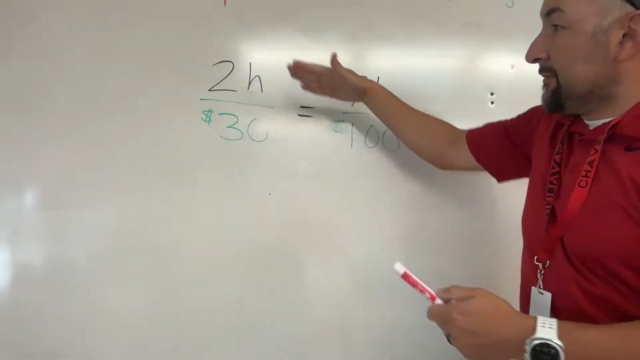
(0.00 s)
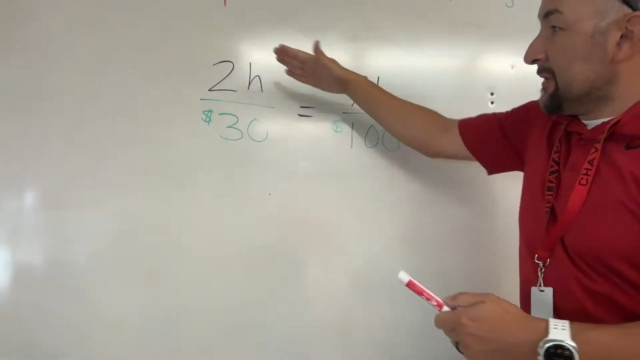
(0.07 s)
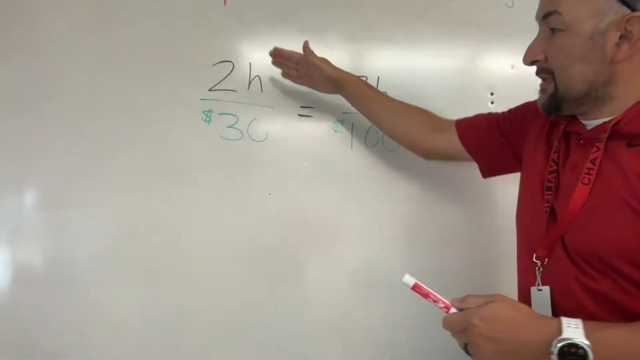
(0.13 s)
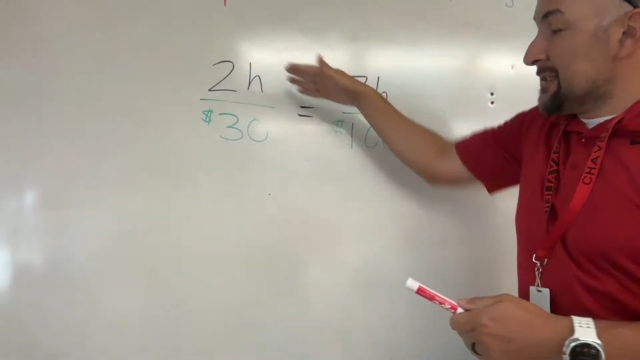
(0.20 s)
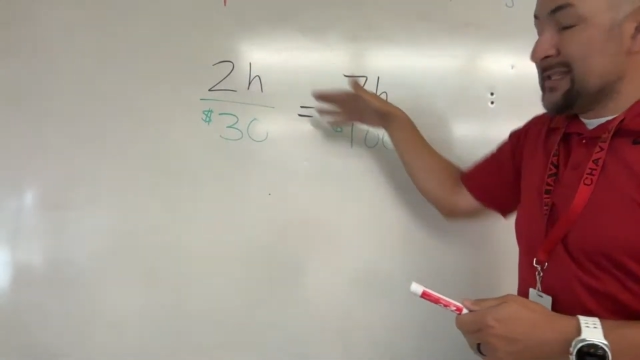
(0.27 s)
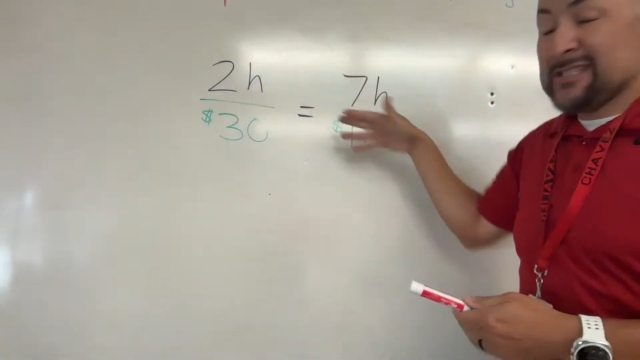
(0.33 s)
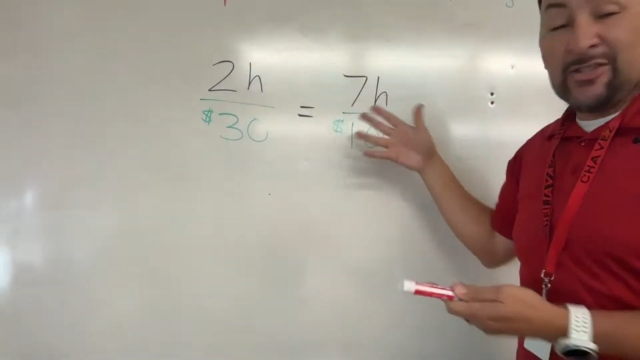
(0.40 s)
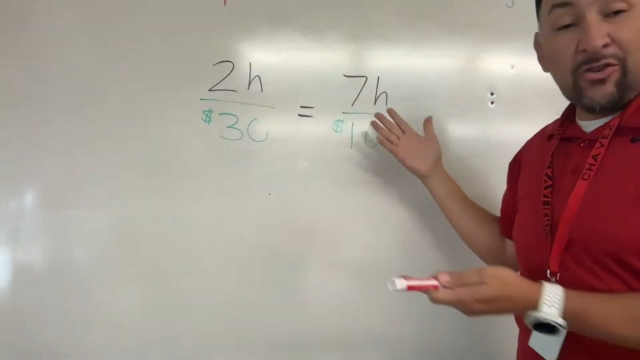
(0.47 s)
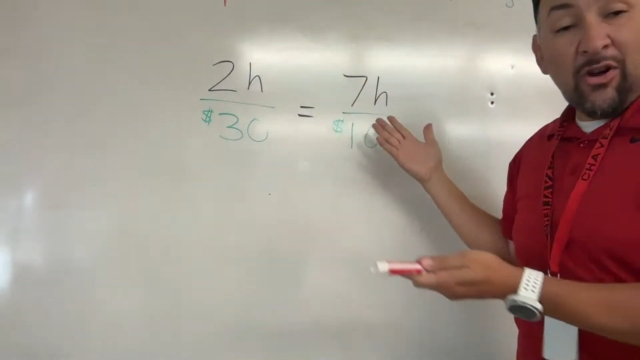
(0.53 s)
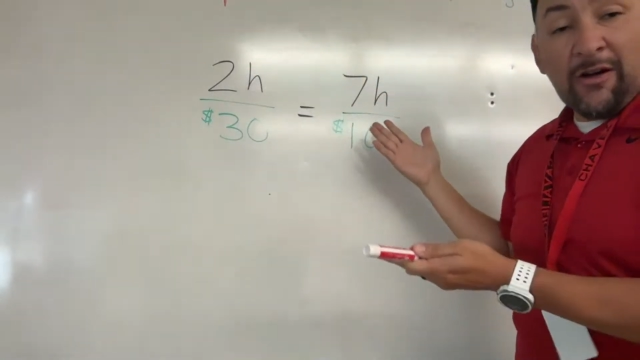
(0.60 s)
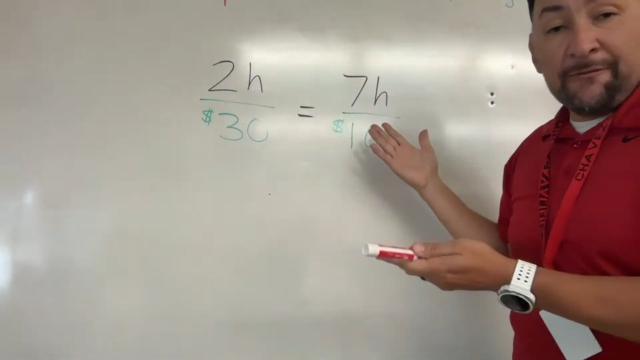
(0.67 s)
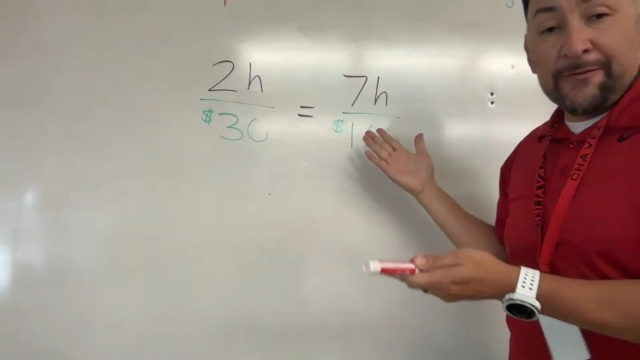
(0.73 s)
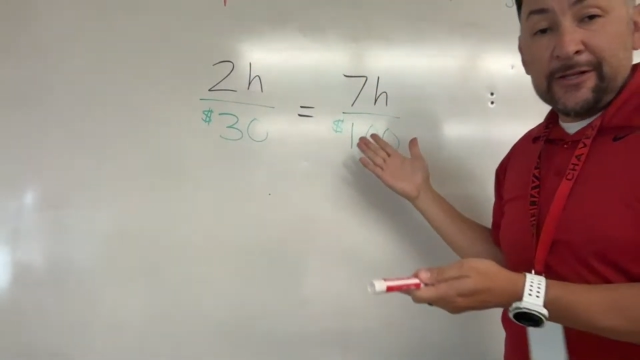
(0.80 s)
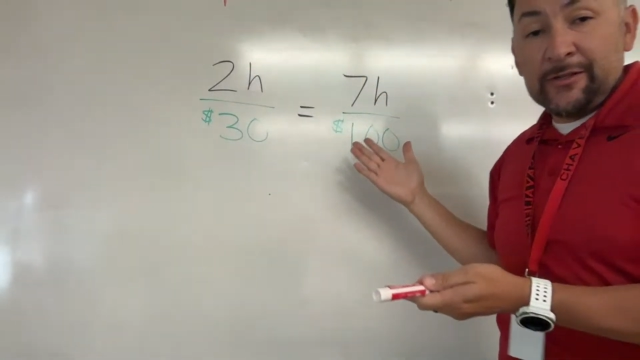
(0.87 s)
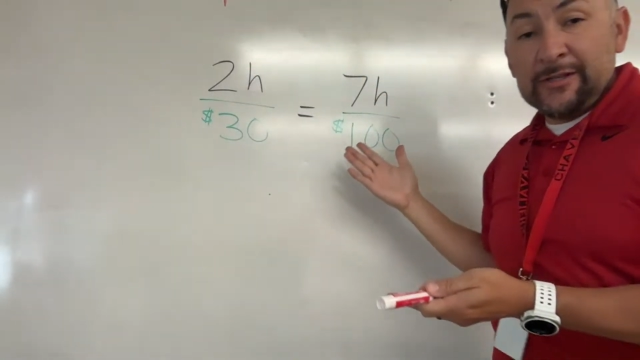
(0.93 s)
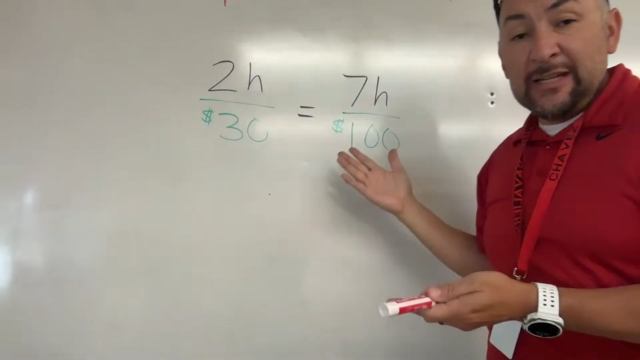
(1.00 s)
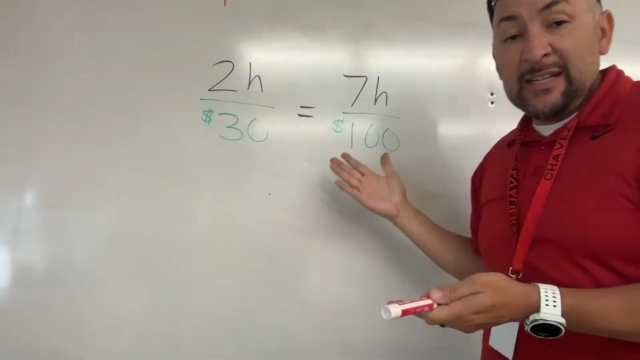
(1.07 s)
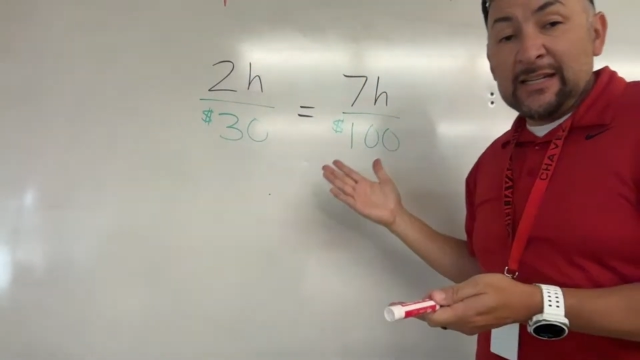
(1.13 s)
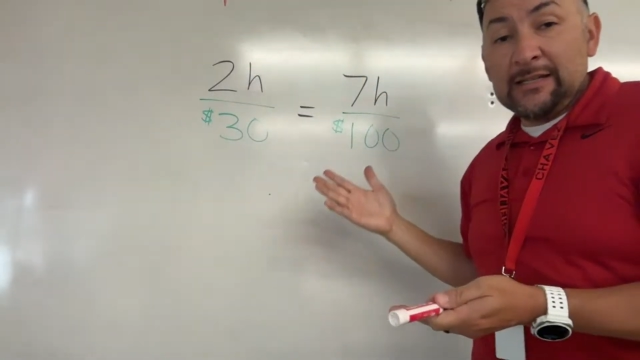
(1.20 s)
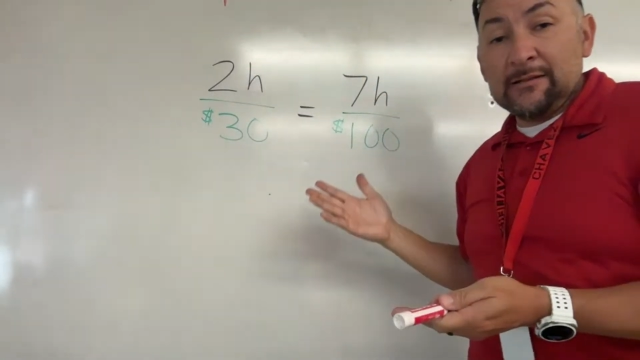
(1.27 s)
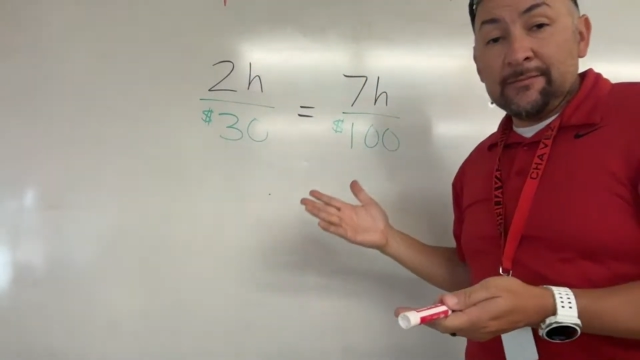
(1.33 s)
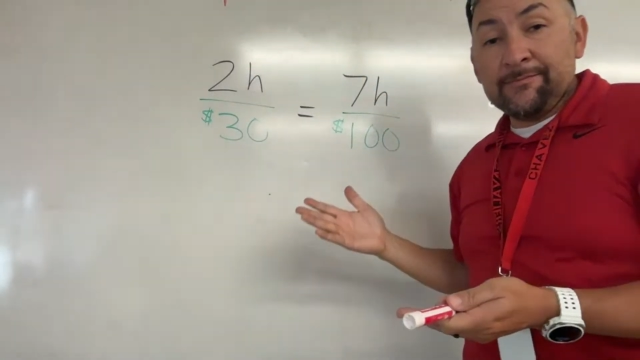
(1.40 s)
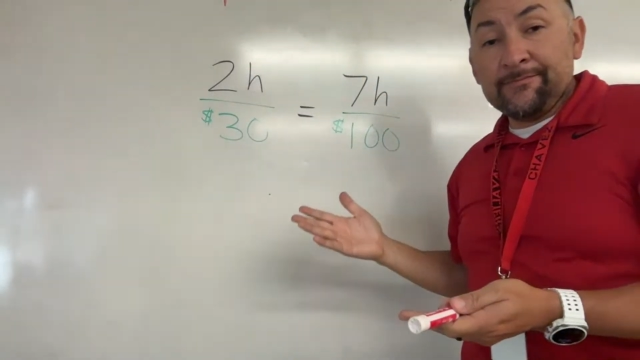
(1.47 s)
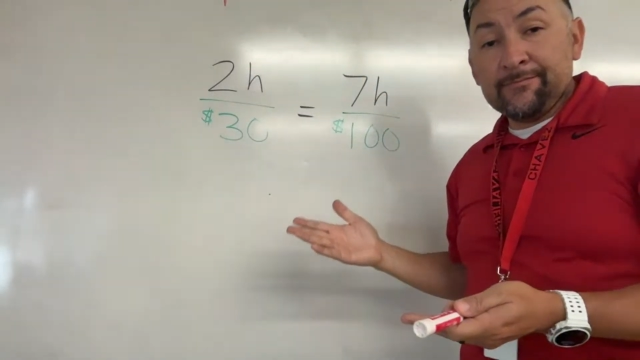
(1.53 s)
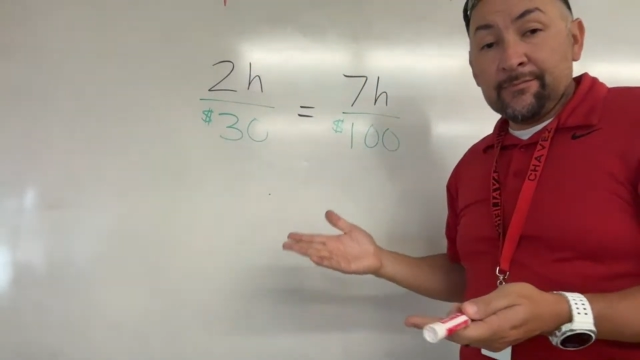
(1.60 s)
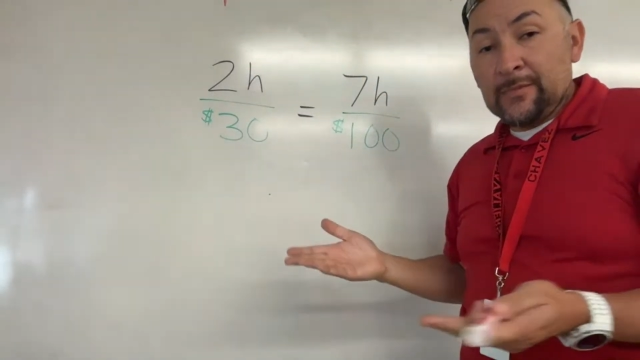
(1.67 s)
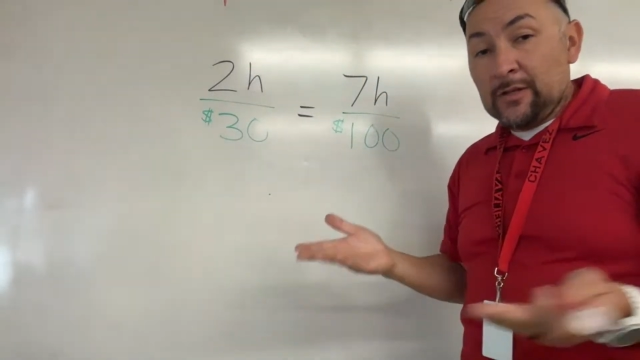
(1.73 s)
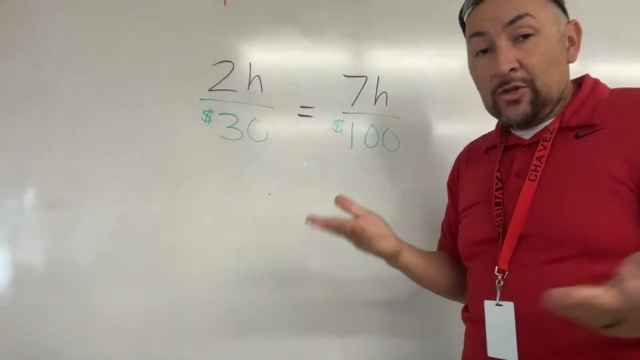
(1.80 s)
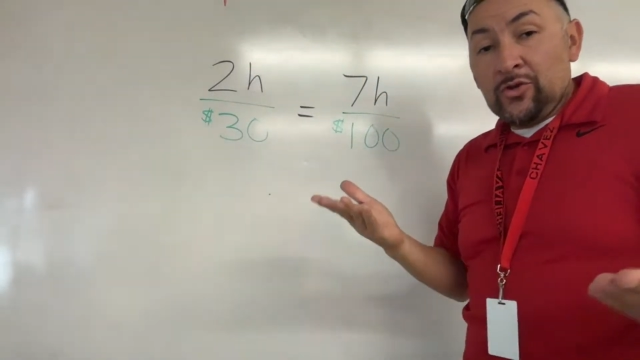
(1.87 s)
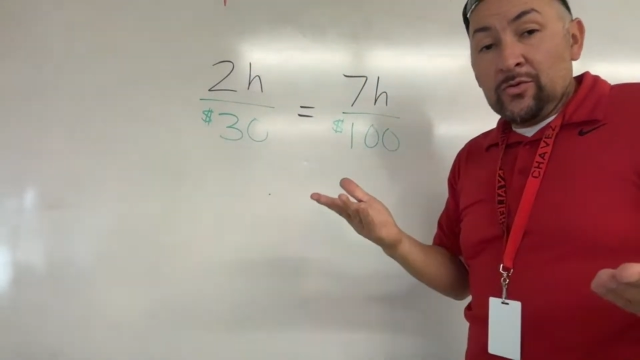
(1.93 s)
Since they're all filled in,
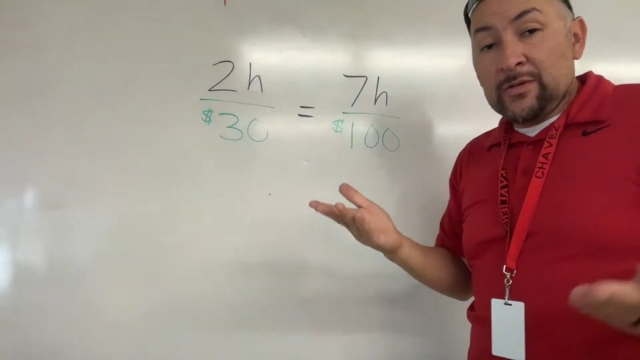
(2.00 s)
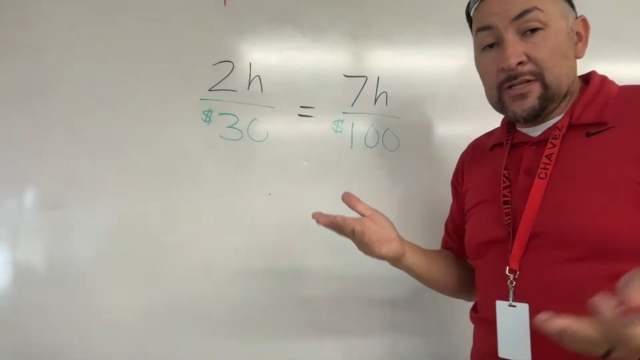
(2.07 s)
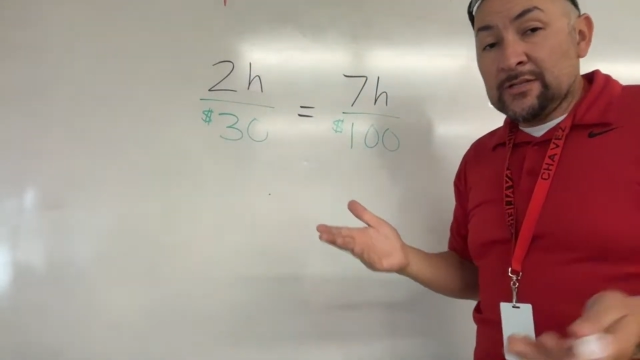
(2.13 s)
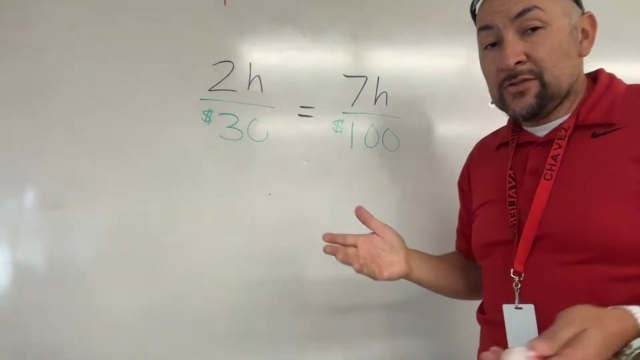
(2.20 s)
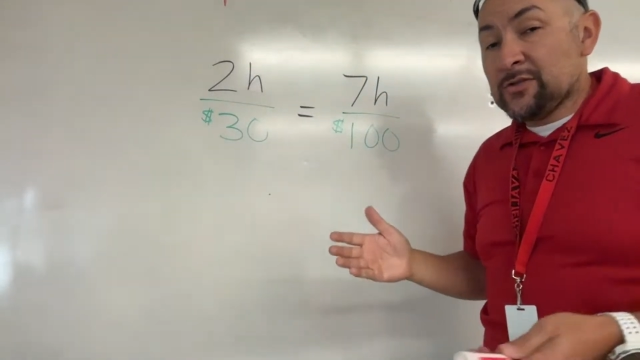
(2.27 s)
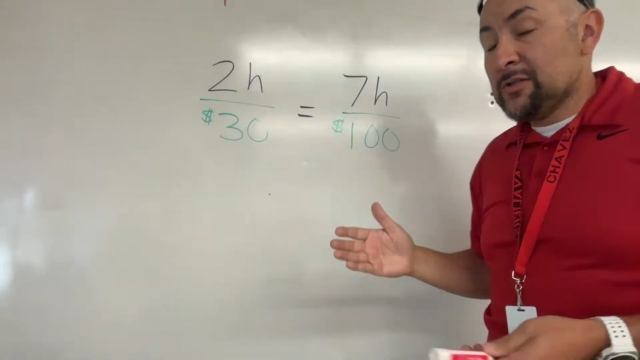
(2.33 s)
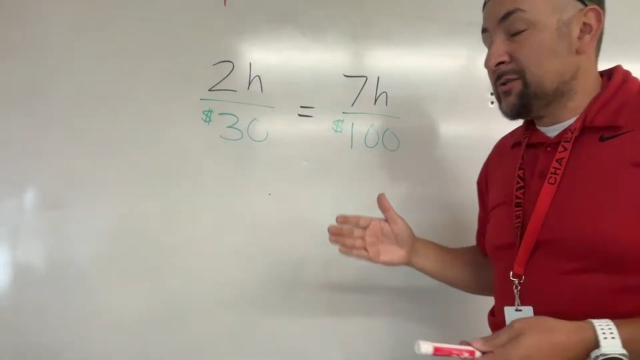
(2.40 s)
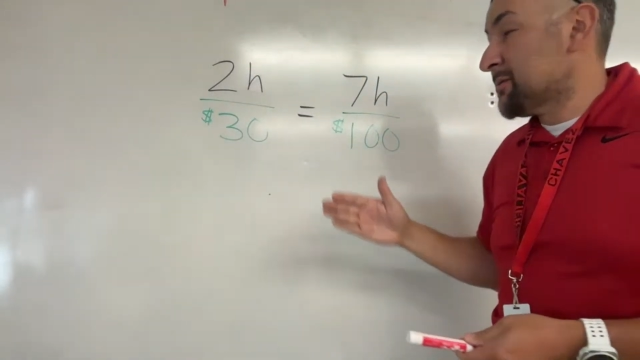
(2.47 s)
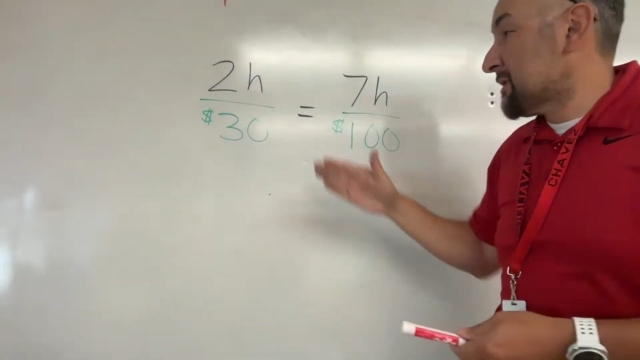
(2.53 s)
you can choose.